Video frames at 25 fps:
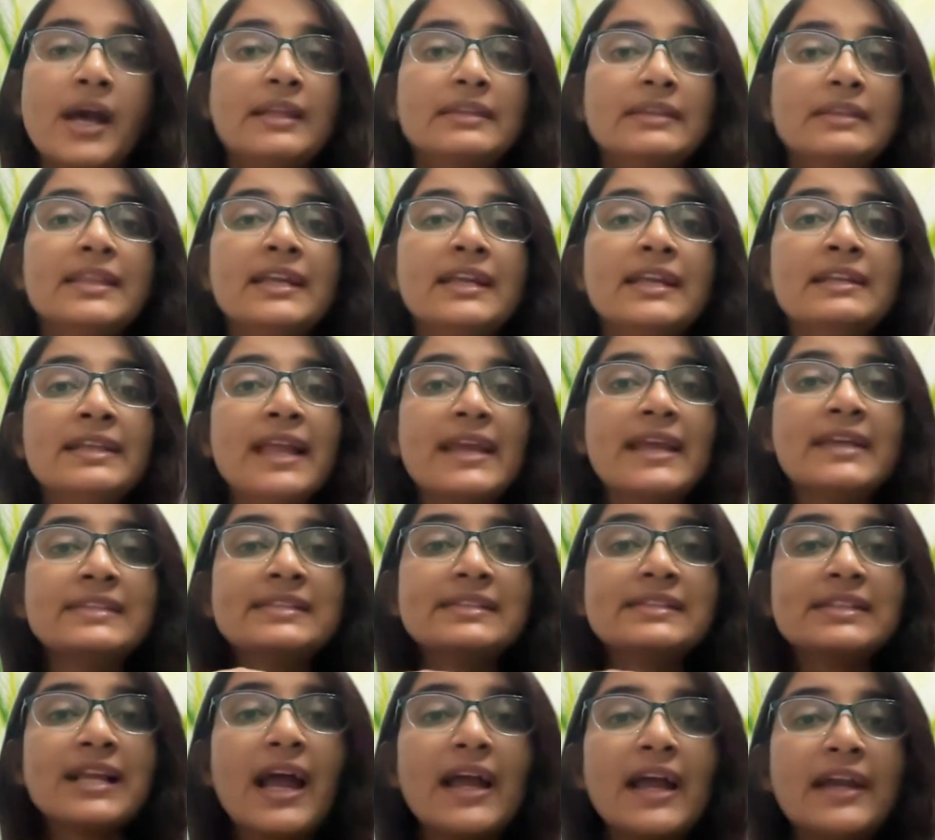Then
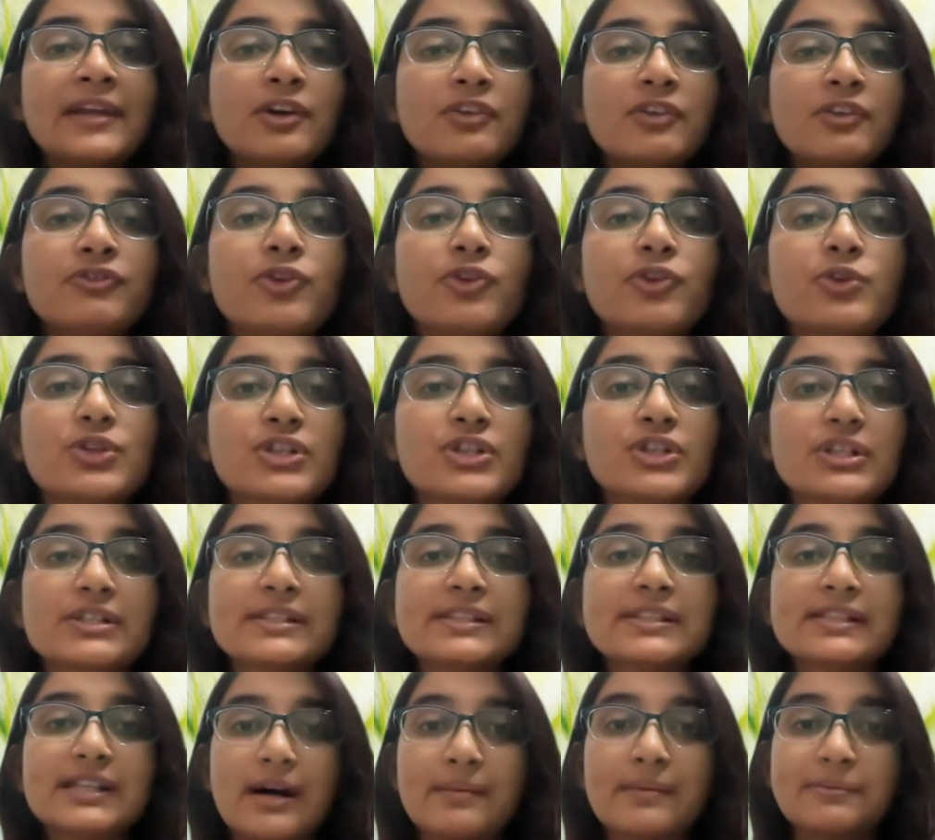next kind of
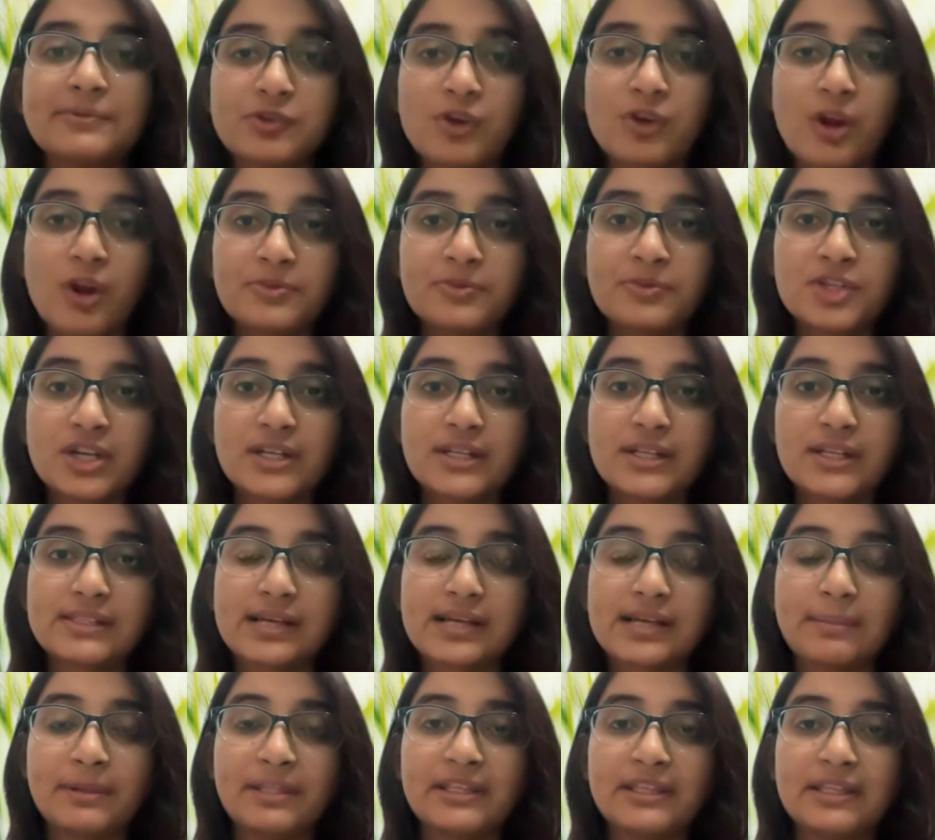questions comes from Charak
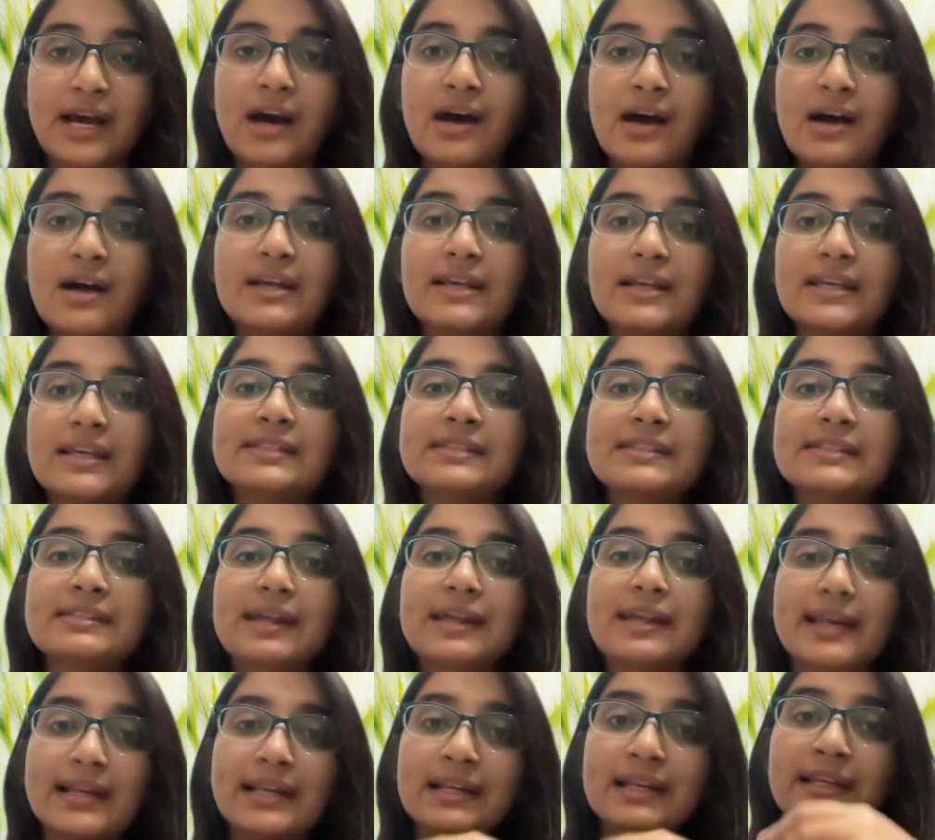Samhita is
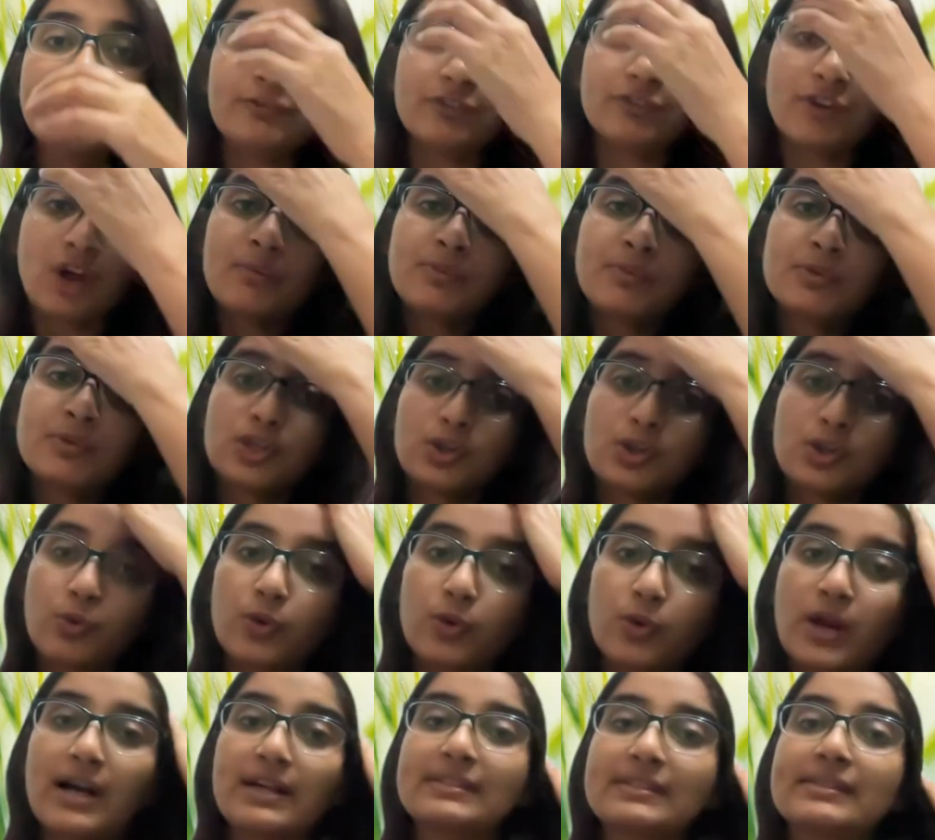directly from
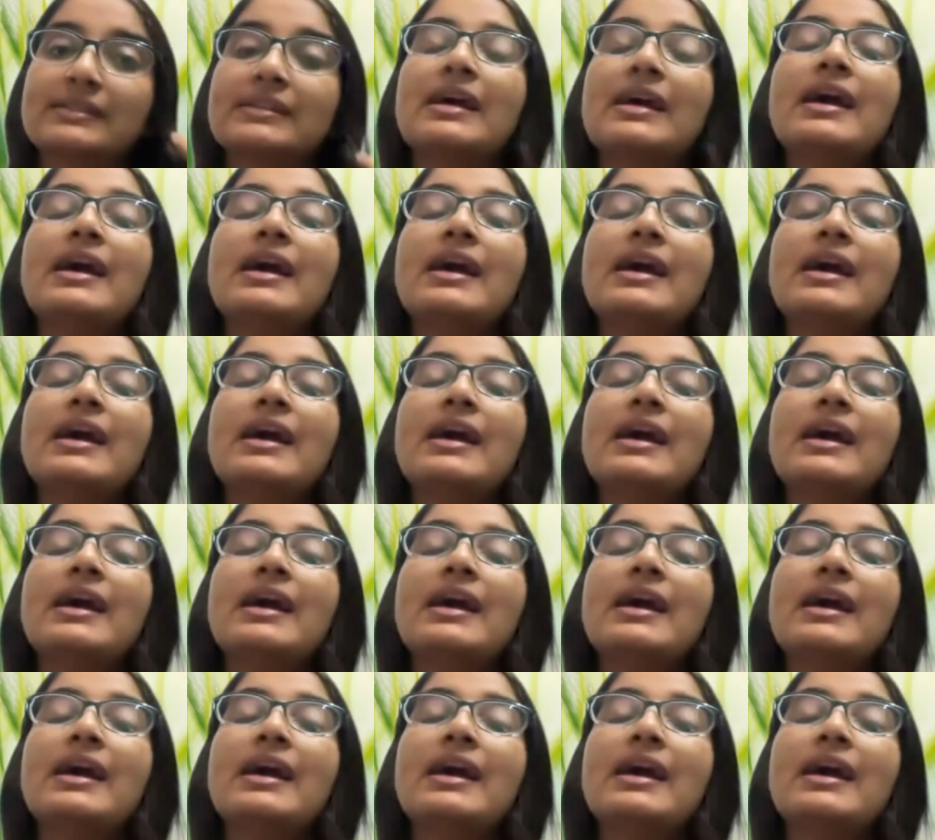shlokas.